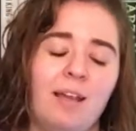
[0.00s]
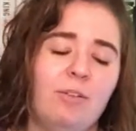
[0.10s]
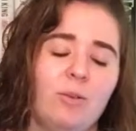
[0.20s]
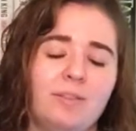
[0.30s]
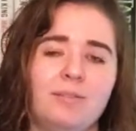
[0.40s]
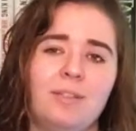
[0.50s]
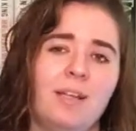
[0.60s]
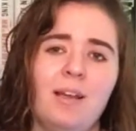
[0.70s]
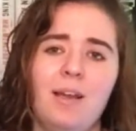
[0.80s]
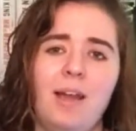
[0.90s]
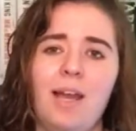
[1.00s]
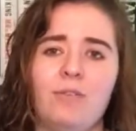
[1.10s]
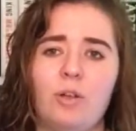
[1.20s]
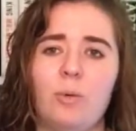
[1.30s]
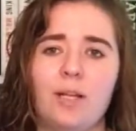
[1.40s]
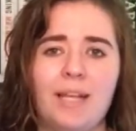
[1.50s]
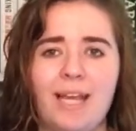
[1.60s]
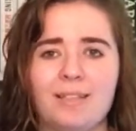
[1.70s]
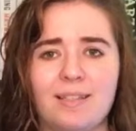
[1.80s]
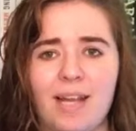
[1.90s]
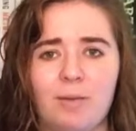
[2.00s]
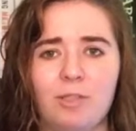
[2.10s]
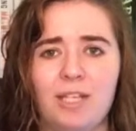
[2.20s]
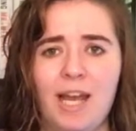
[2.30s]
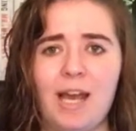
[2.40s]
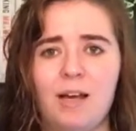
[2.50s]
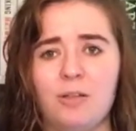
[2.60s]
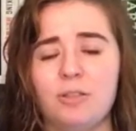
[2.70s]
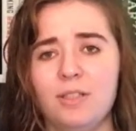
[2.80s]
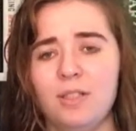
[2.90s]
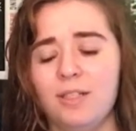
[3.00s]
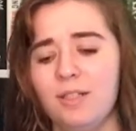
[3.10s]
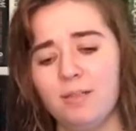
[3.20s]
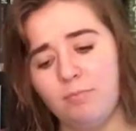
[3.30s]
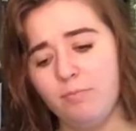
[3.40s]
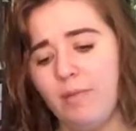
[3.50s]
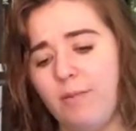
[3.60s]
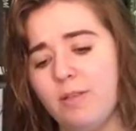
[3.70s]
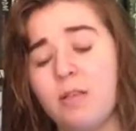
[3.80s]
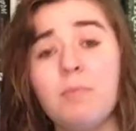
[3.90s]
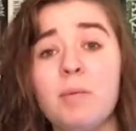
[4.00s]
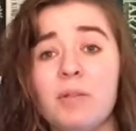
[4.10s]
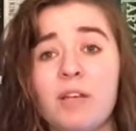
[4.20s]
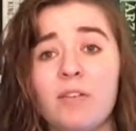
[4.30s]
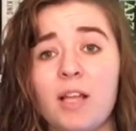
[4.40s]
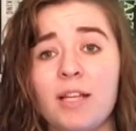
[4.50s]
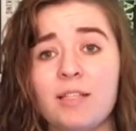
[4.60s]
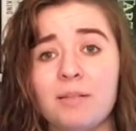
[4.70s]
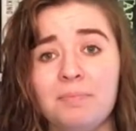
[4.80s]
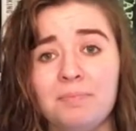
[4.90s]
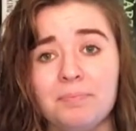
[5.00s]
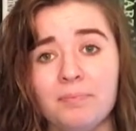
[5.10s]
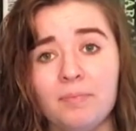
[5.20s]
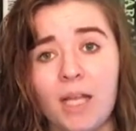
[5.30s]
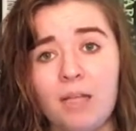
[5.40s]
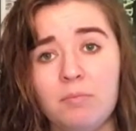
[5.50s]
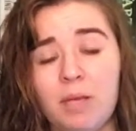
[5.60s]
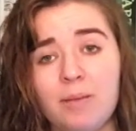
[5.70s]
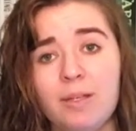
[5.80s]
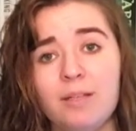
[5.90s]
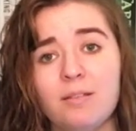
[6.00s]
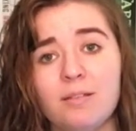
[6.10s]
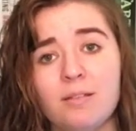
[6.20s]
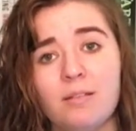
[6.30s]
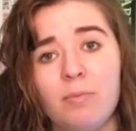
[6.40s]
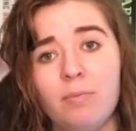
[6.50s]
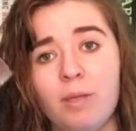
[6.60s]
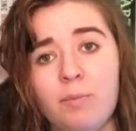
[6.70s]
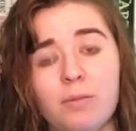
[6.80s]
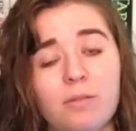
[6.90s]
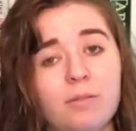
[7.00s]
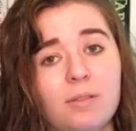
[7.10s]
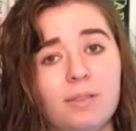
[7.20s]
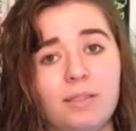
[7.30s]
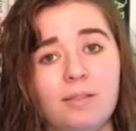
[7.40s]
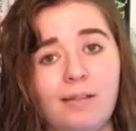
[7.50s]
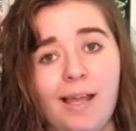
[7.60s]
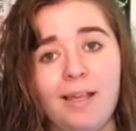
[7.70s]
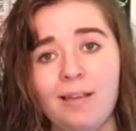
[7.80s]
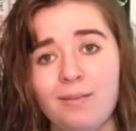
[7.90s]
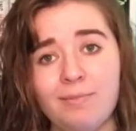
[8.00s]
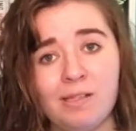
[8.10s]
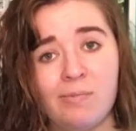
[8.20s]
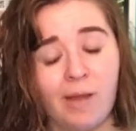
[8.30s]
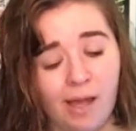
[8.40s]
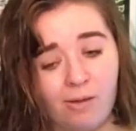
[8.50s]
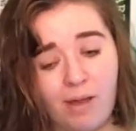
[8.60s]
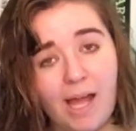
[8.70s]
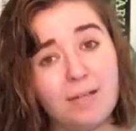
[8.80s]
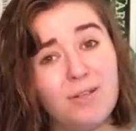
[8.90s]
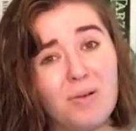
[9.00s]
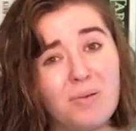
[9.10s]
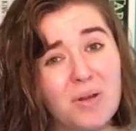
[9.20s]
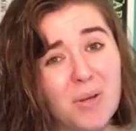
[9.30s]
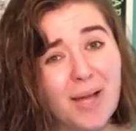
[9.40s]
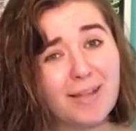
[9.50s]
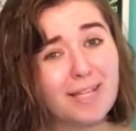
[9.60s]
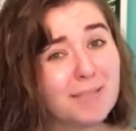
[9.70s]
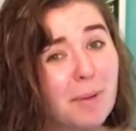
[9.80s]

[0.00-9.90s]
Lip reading: Everyone hates Tamlin now. Maybe some people never liked him, and maybe some people still like him somehow. I don't know how that's